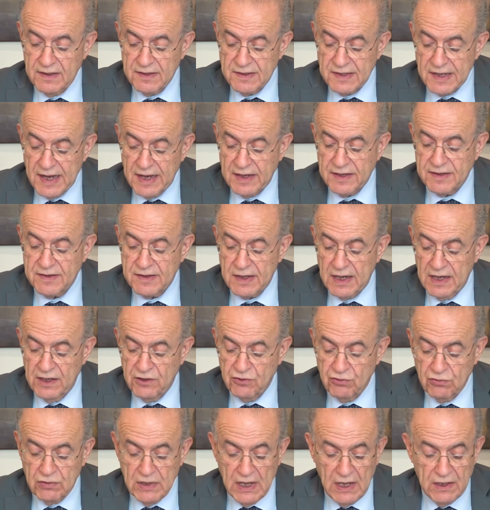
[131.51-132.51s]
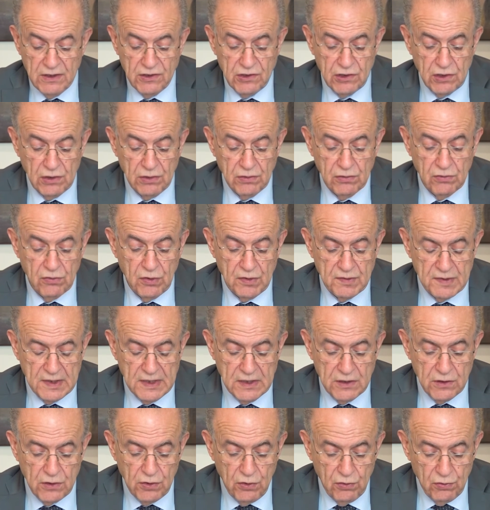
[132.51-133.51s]
sex education was
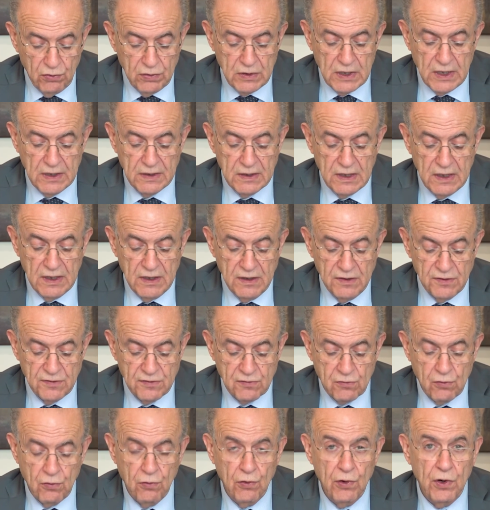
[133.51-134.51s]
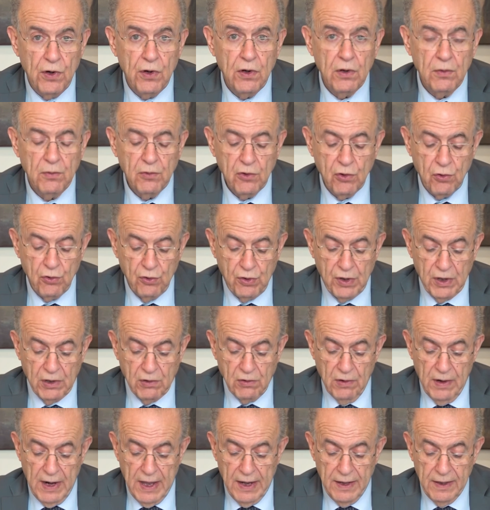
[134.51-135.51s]
included in school
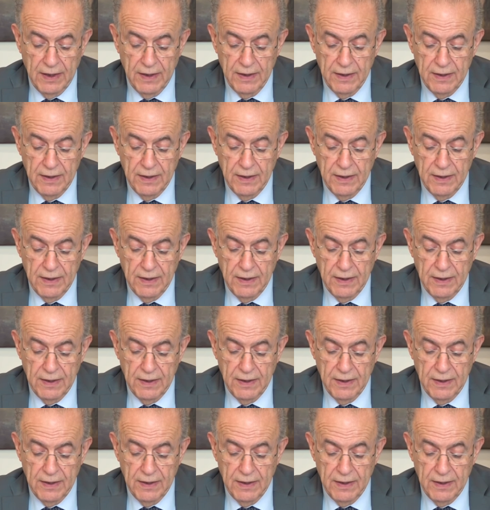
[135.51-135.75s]
curricula,